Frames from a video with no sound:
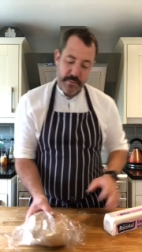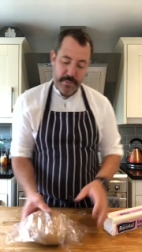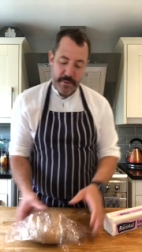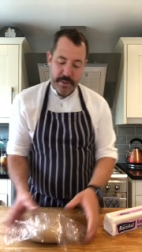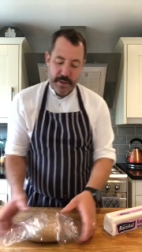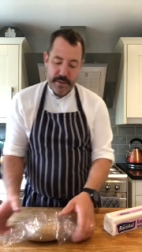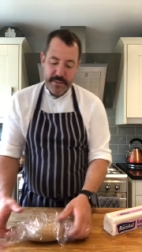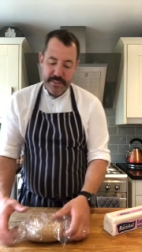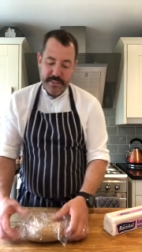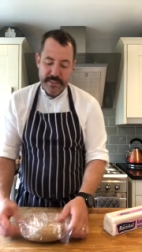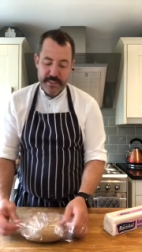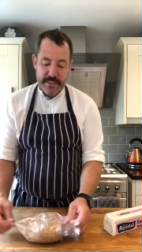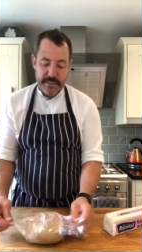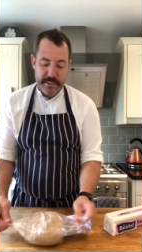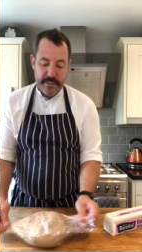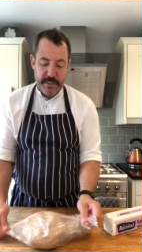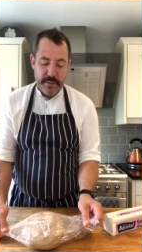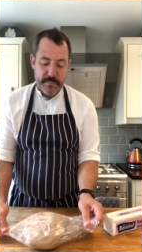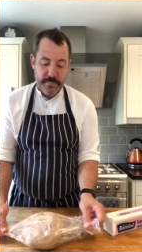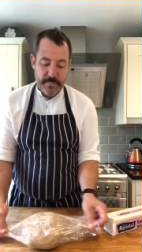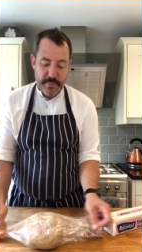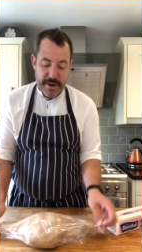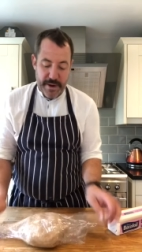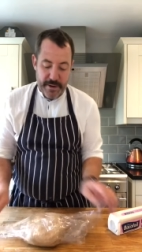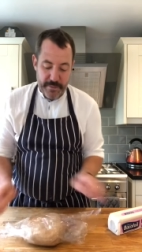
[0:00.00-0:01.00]
this is
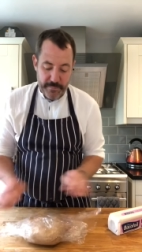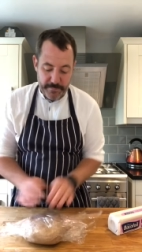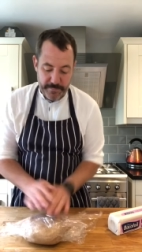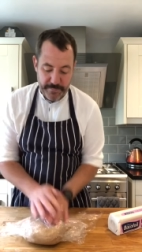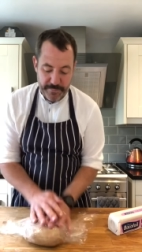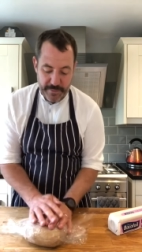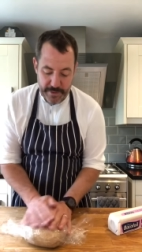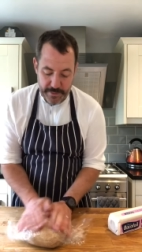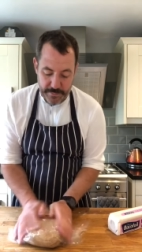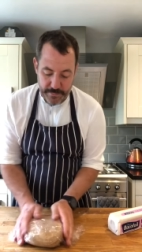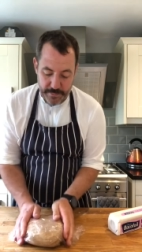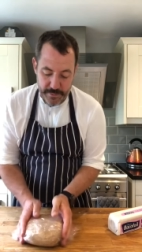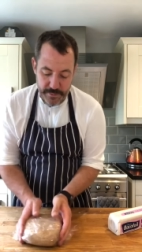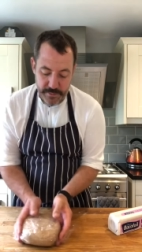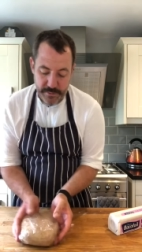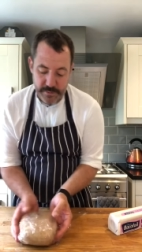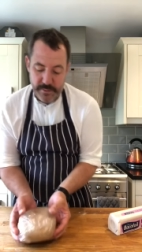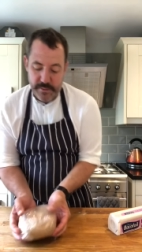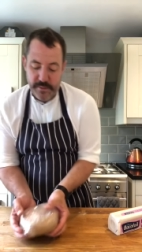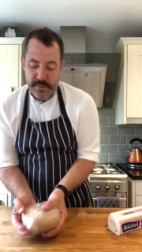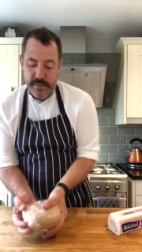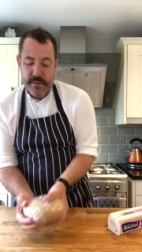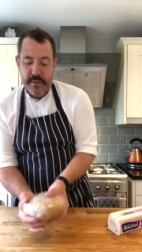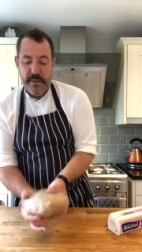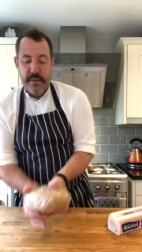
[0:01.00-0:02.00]
brown flour.
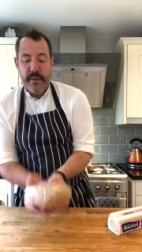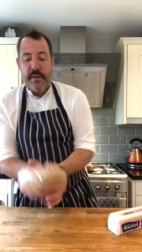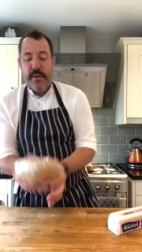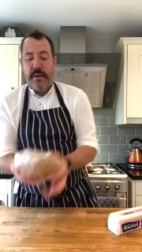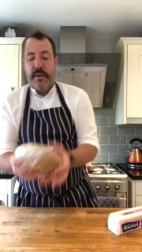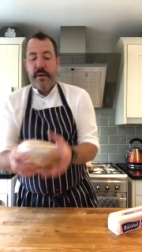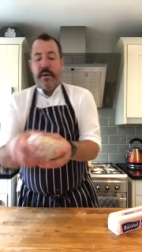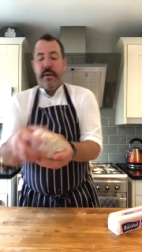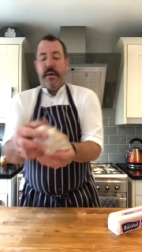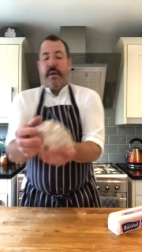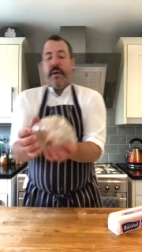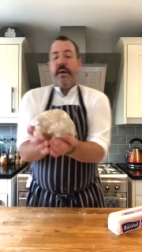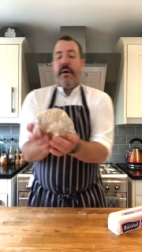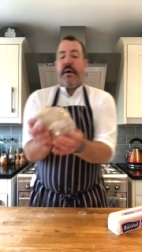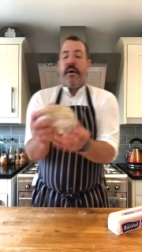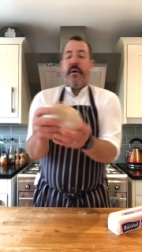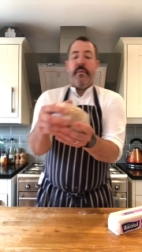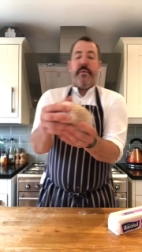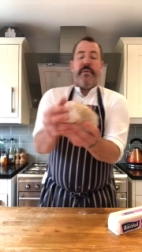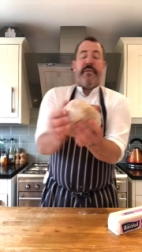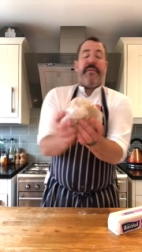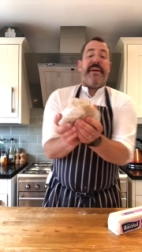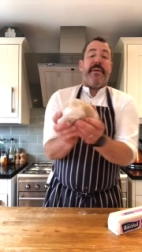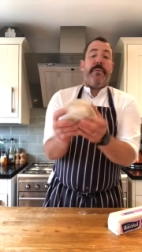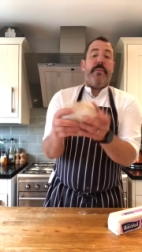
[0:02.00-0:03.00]
I would
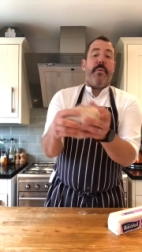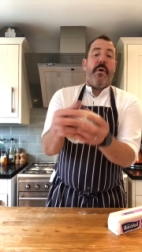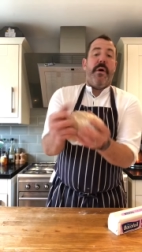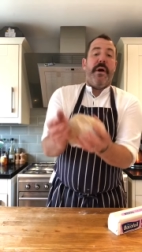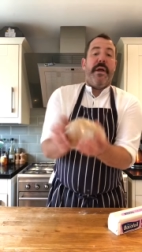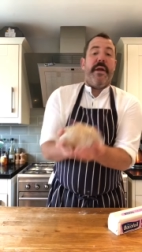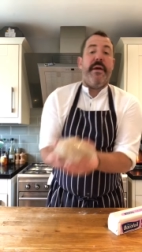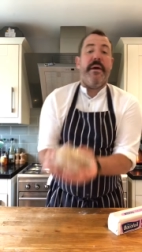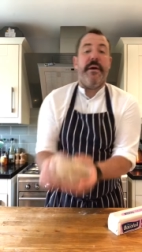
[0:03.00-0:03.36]
have had white,